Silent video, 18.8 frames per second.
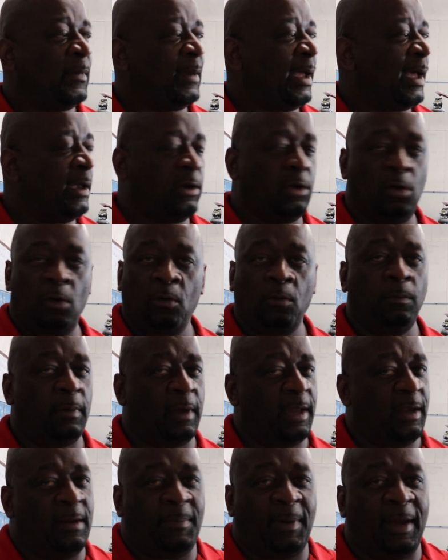I know
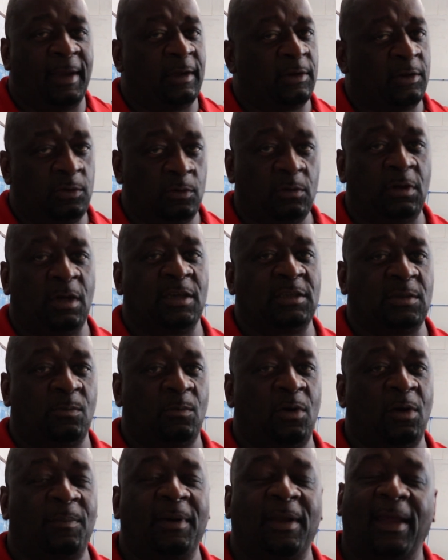anybody can do custom
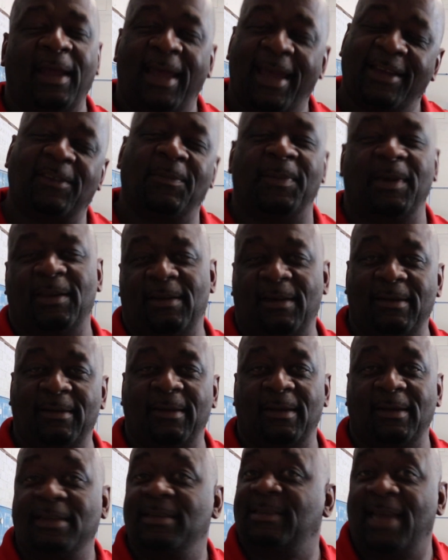work, but it hasn't been done
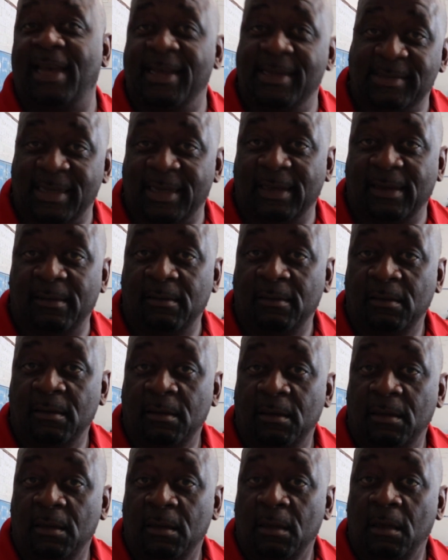yet. At least I ain't seen it.
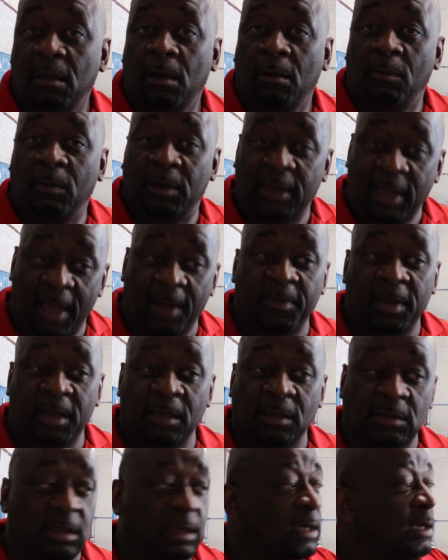With that
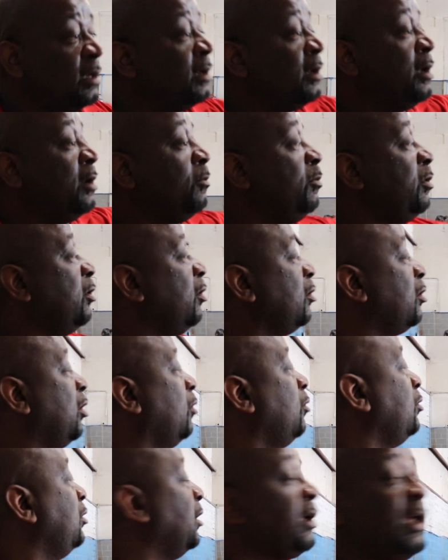being said, we're gonna go
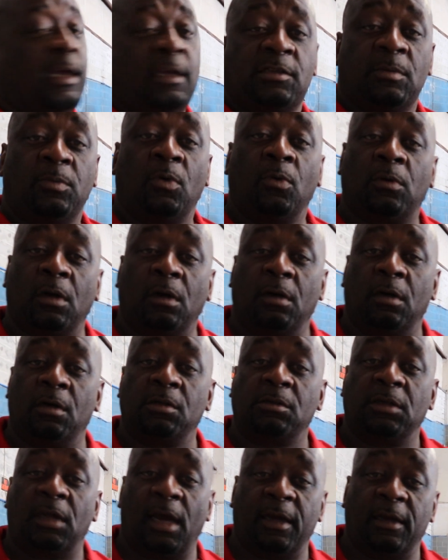look at some more
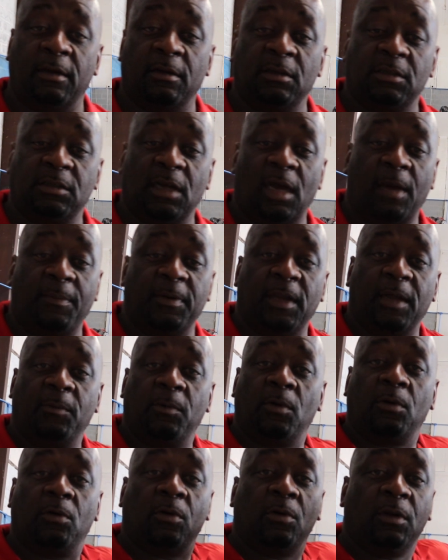cars out here in the shop, and then we're
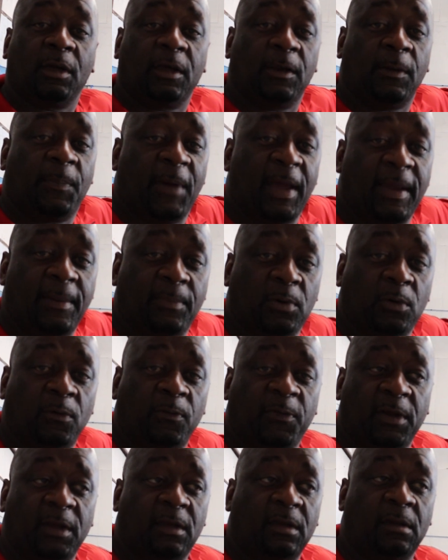gonna go look at the paint
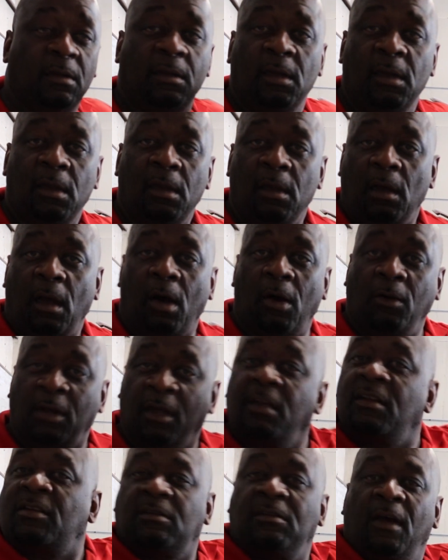booth and all the
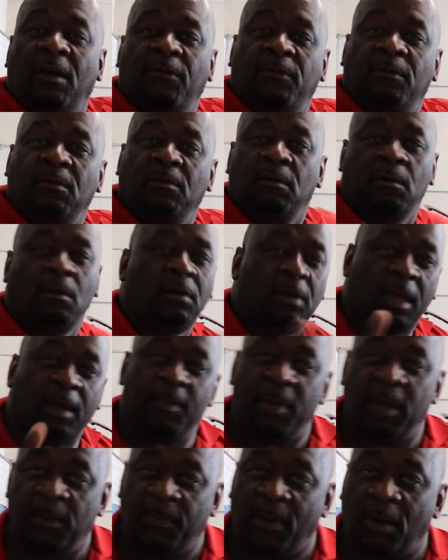other stuff at
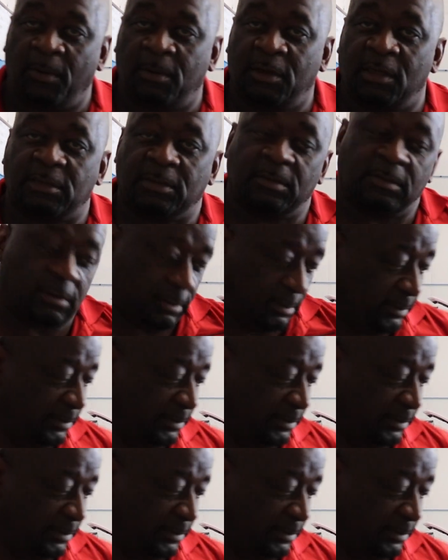Men of Power Customs.